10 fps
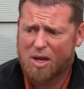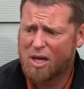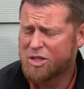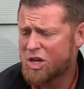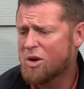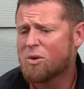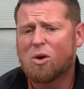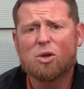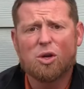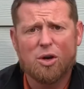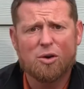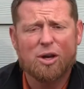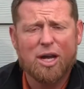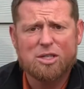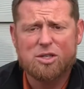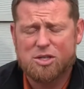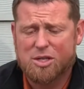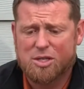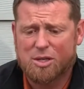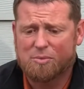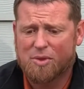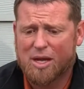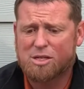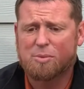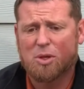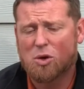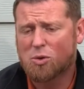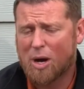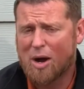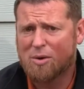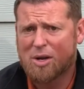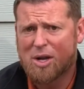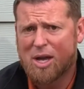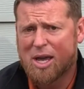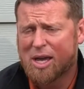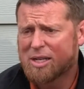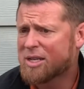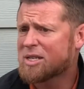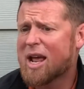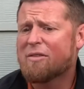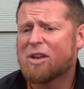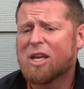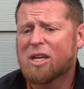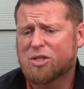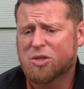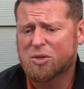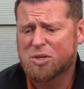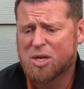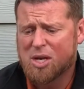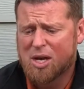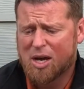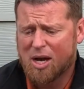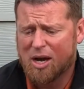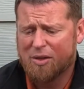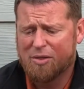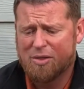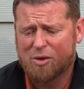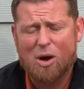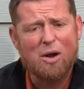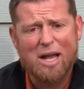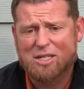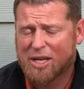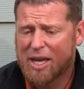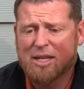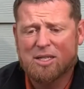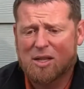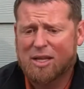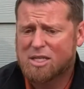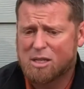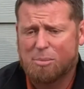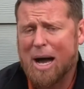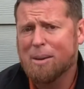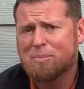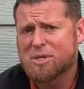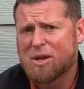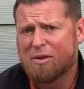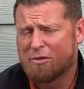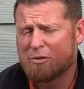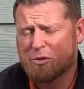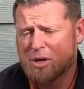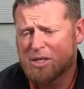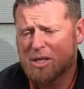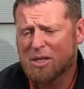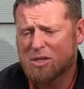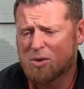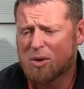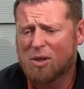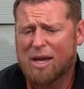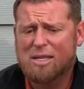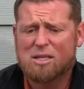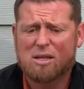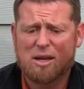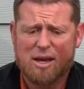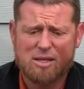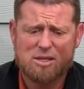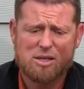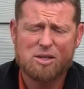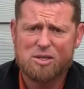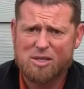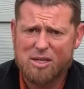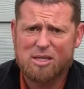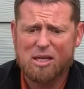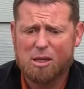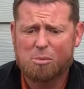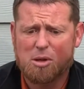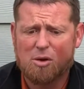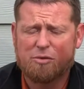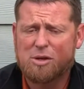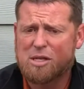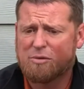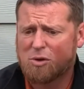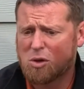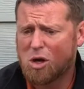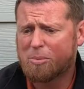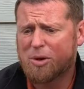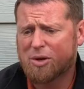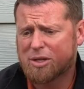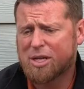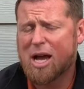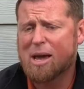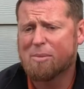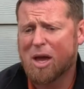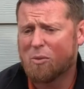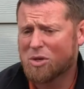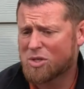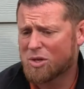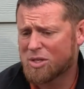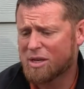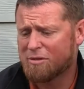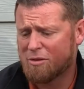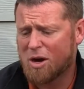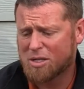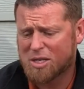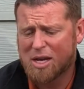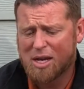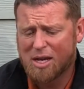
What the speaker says: In general, your irrigation system that's below ground doesn't have any issues. The ground actually insulates the pipes from freezing, so unless it's consistently below freezing for a long period of time and we start seeing frost